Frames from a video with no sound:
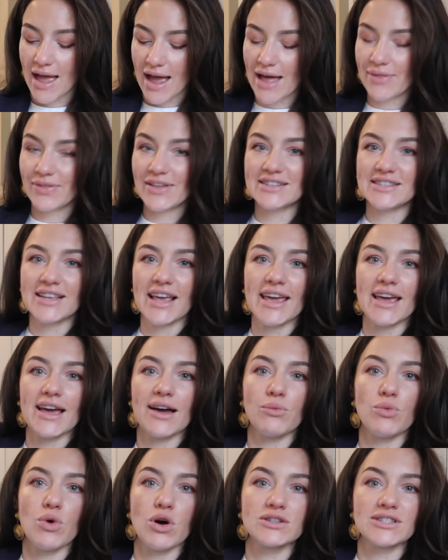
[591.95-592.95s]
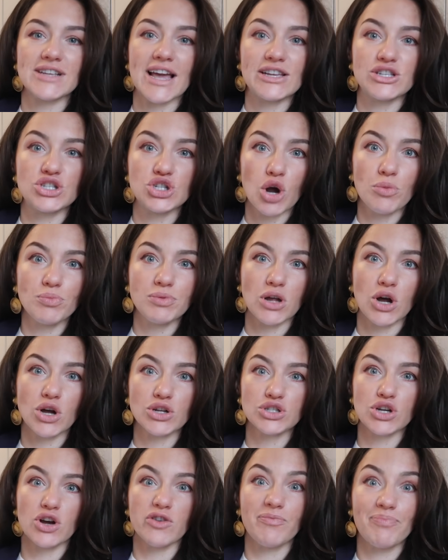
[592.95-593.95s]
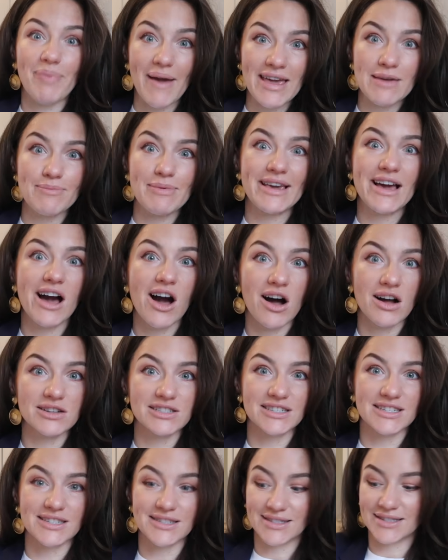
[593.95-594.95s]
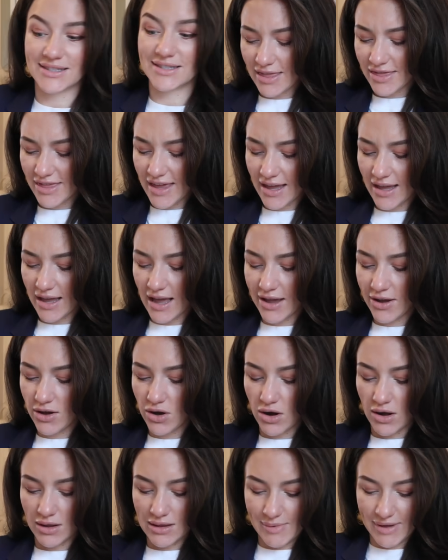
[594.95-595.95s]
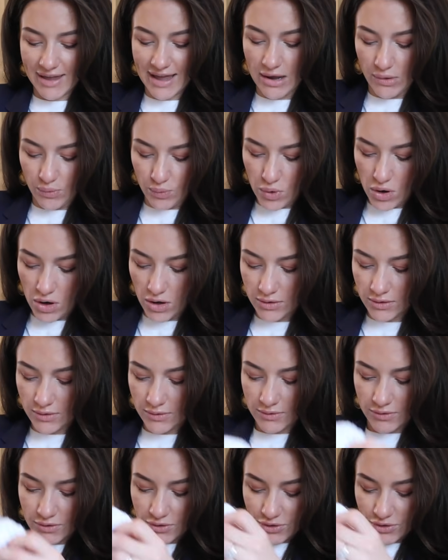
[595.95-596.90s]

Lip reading: And this here was a job lot of baby cardigans. I think I got, let me count, 1,